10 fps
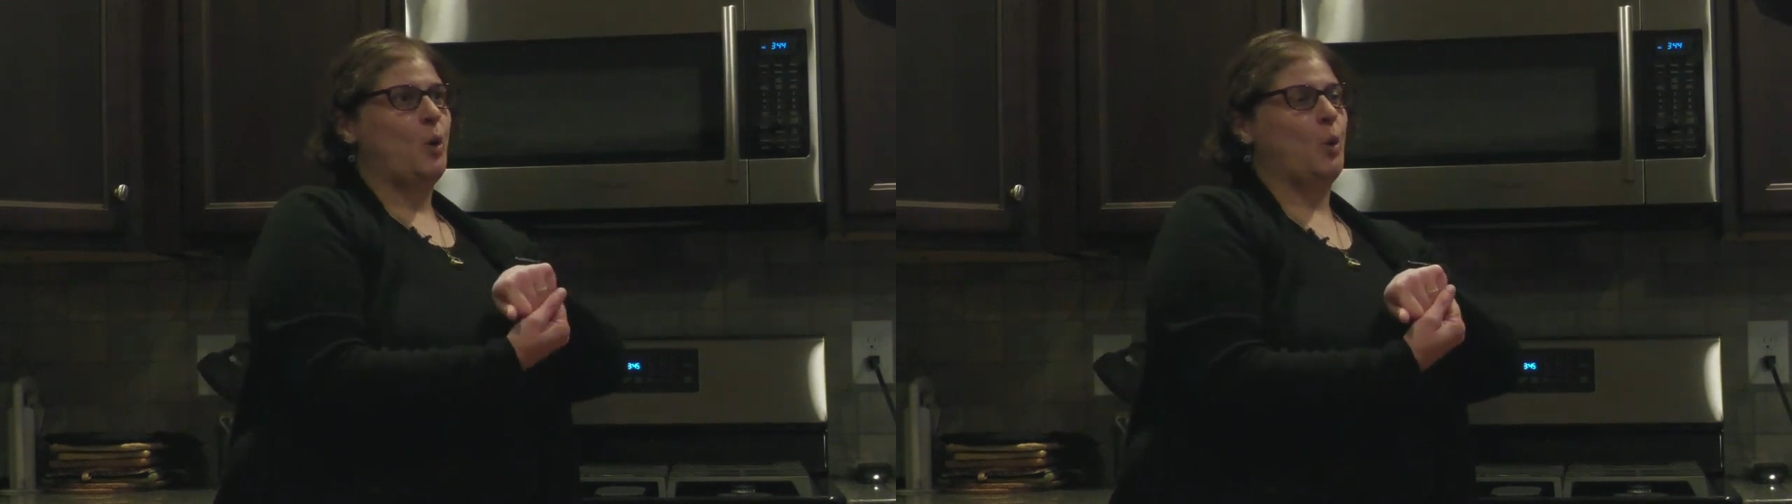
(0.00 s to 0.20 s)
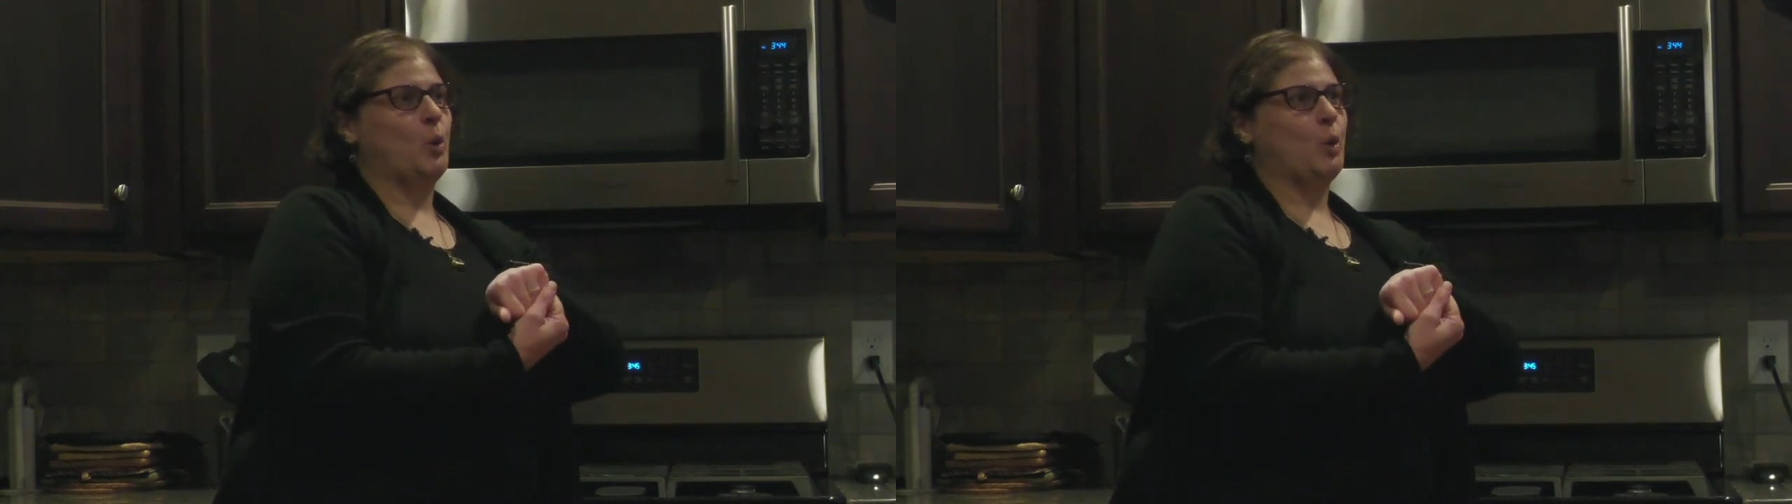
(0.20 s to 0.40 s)

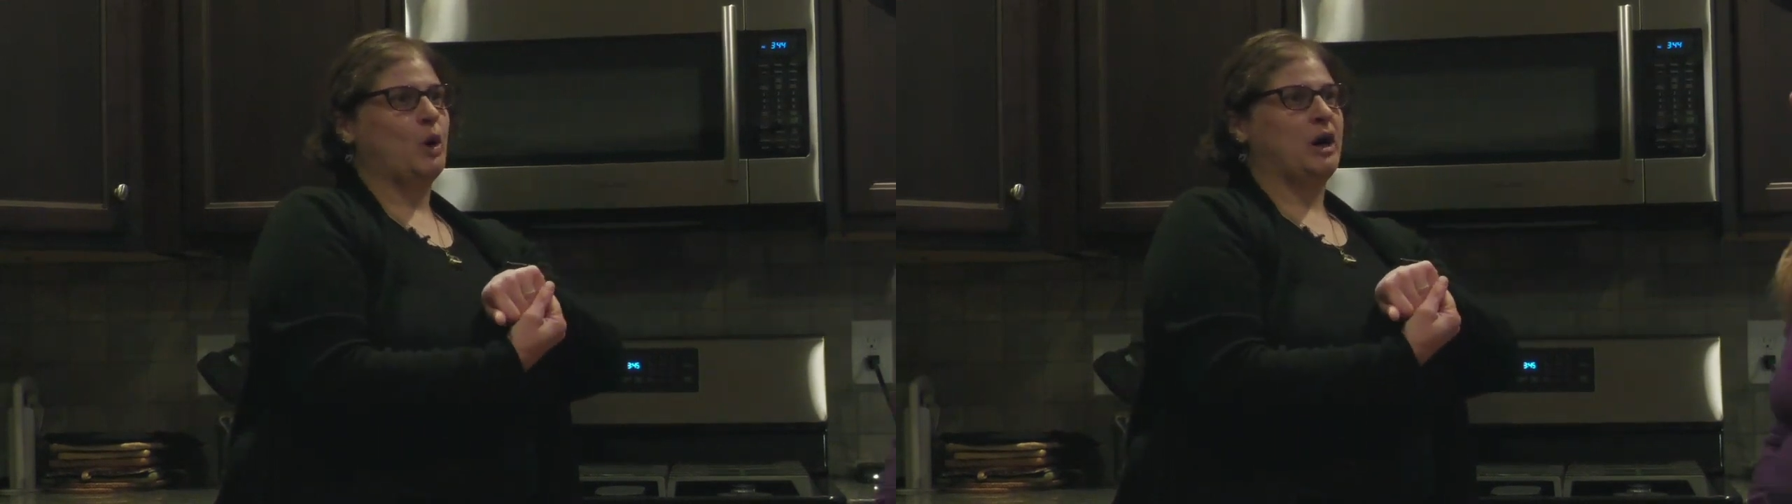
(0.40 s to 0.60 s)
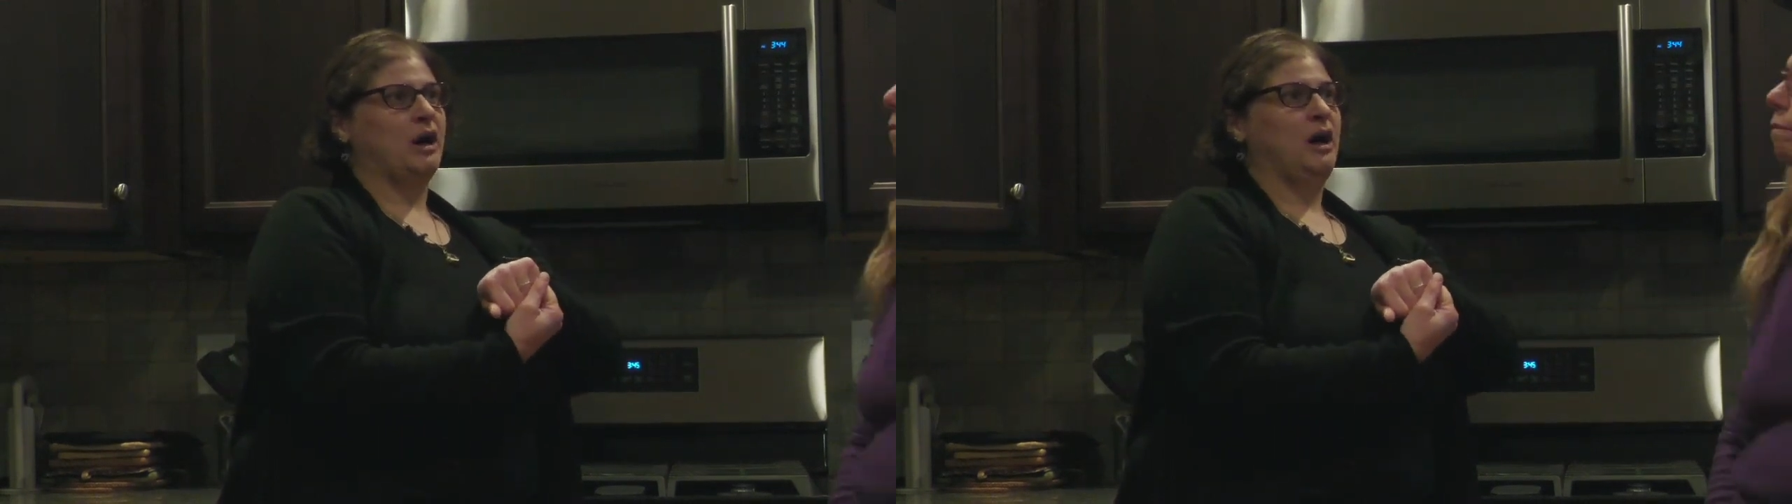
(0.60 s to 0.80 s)

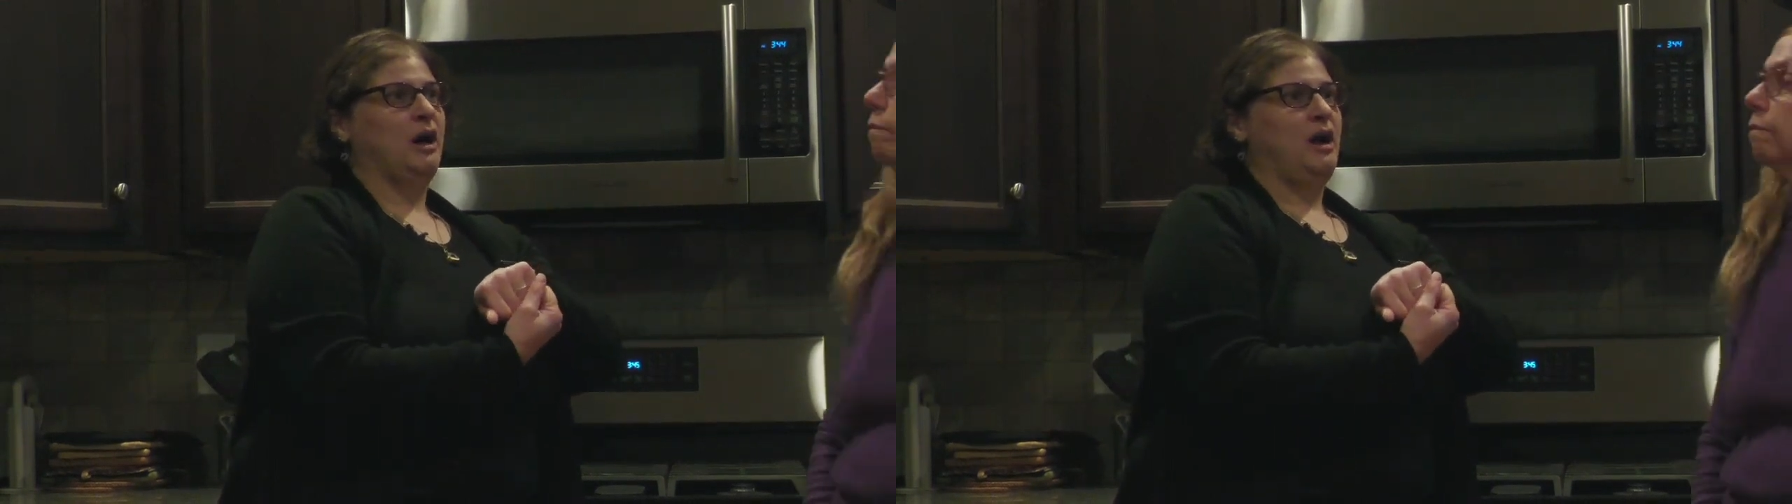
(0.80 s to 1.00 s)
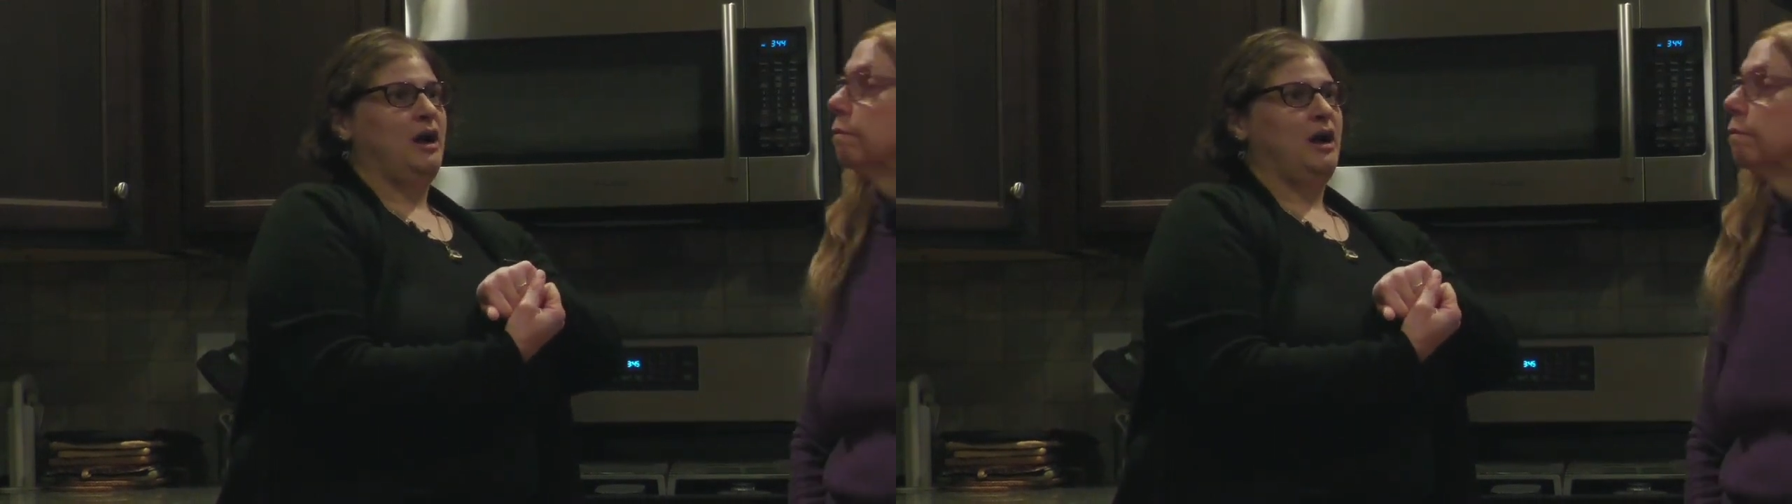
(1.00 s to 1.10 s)
or